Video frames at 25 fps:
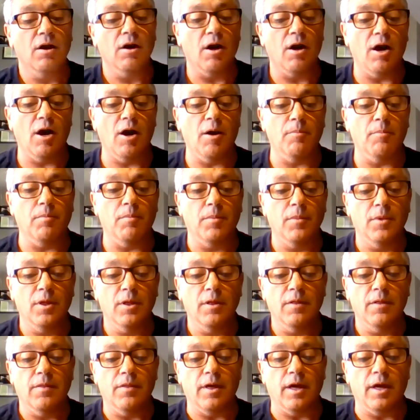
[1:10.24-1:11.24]
And
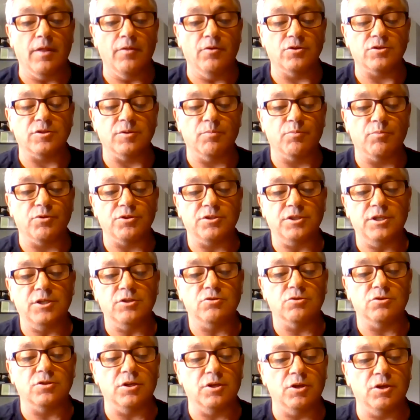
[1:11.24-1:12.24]
there's some
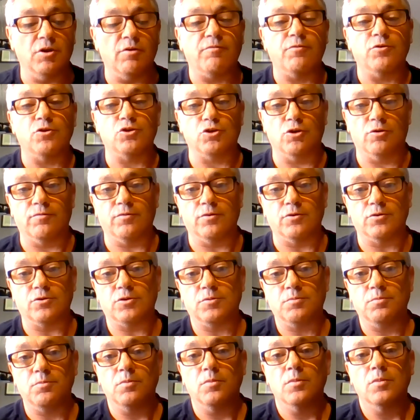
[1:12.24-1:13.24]
procedures in there for
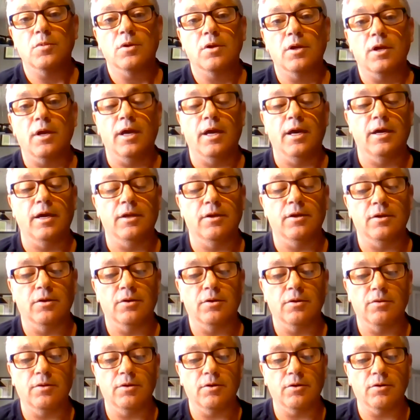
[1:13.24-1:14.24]
servers. And
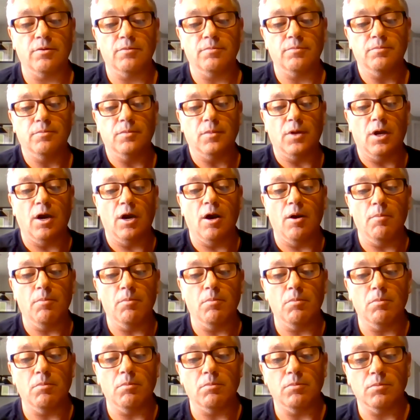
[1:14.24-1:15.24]
they're
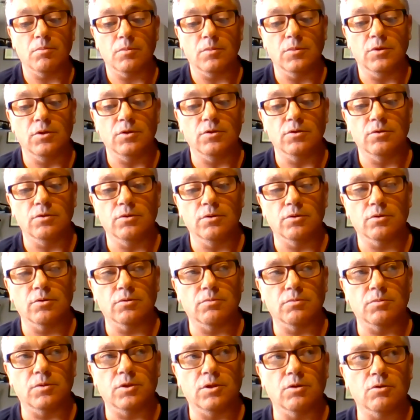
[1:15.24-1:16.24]

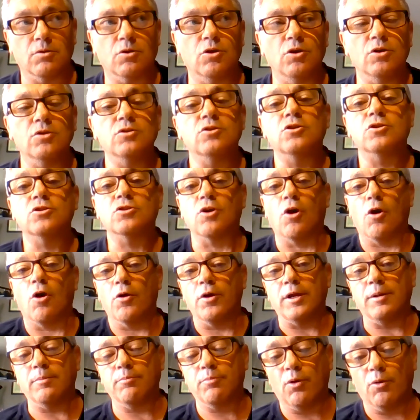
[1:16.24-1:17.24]
good
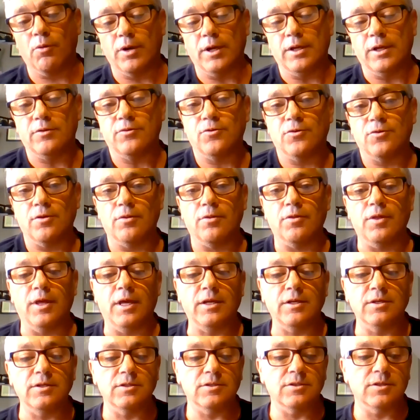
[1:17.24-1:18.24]
starting points,
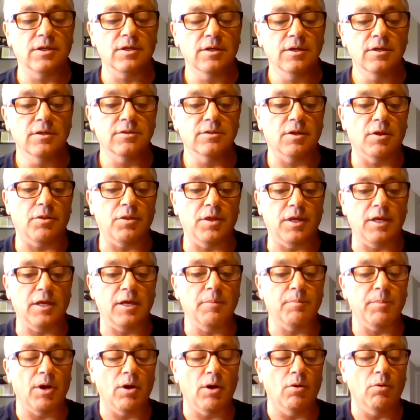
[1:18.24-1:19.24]
things to
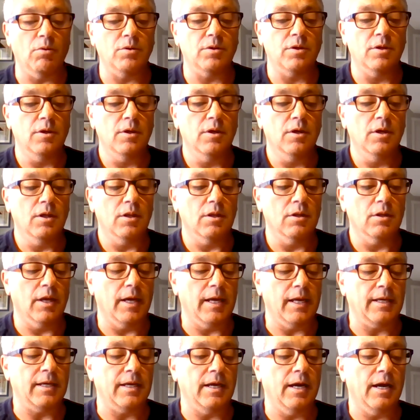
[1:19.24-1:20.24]
think about,
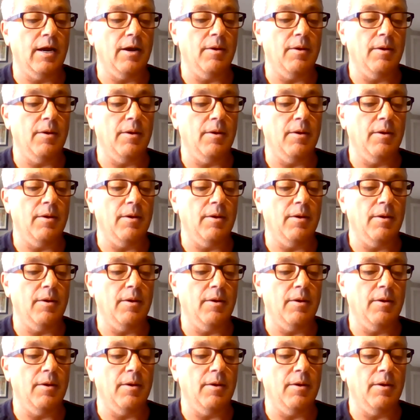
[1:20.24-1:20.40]
like